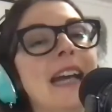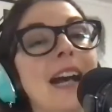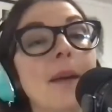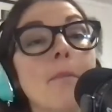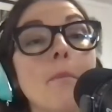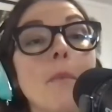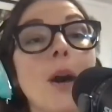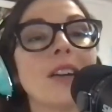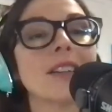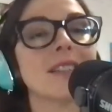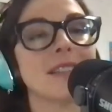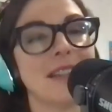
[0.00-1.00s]

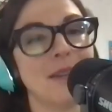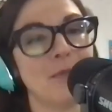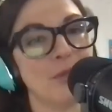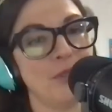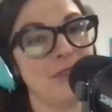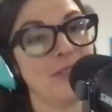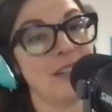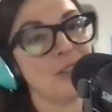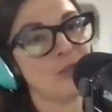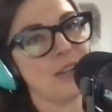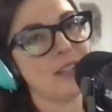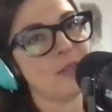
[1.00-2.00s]
modestly improved
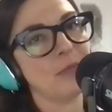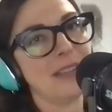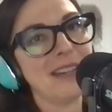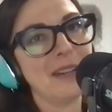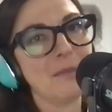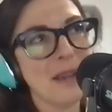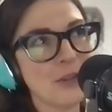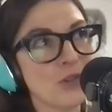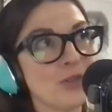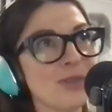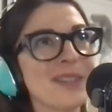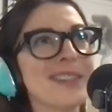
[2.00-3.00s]
stress related
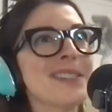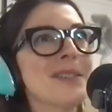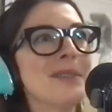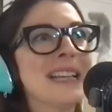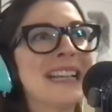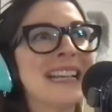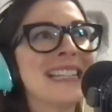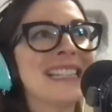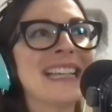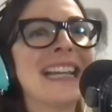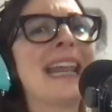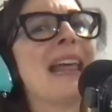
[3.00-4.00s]
measures. So, like I
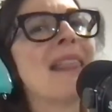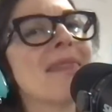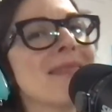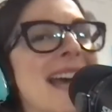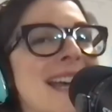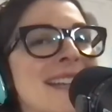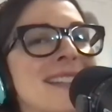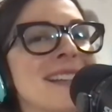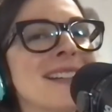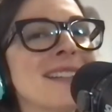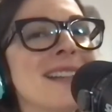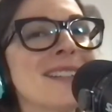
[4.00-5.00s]
said, that is
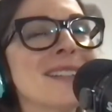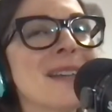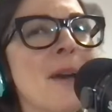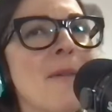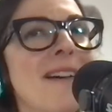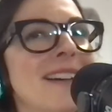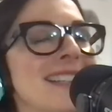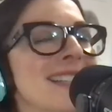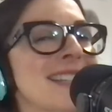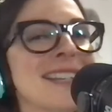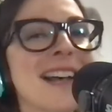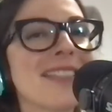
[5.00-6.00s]
not a lot to go on.
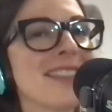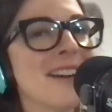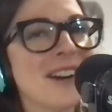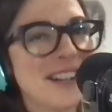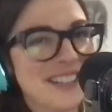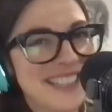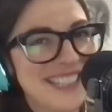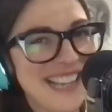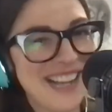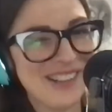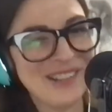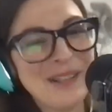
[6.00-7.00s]
It's not the hard
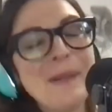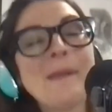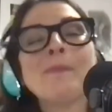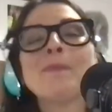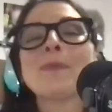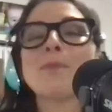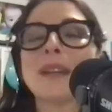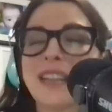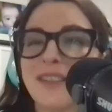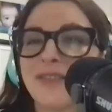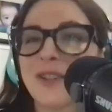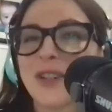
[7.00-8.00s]
sell. But
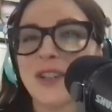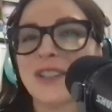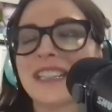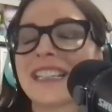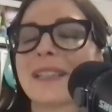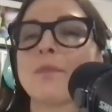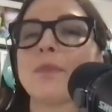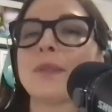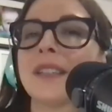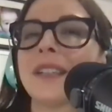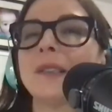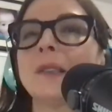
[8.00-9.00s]
if you're curious,
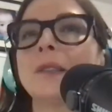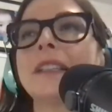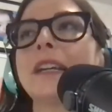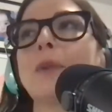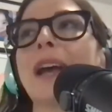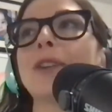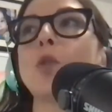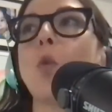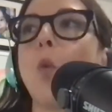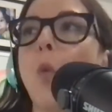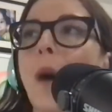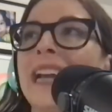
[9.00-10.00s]
particularly around
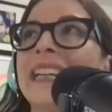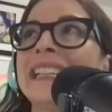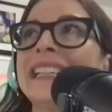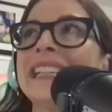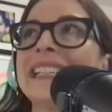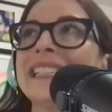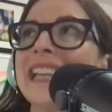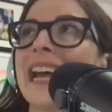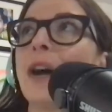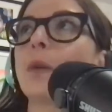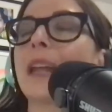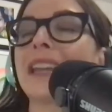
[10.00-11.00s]
winding
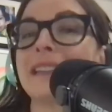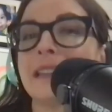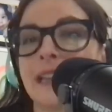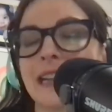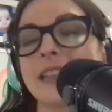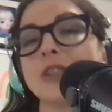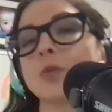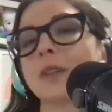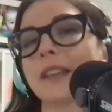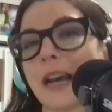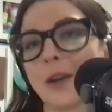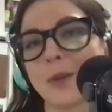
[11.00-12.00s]
down at night to
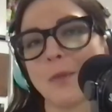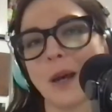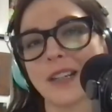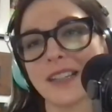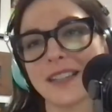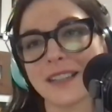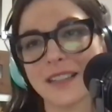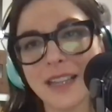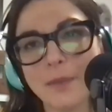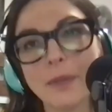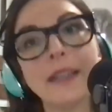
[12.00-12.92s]
allow your body to sleep,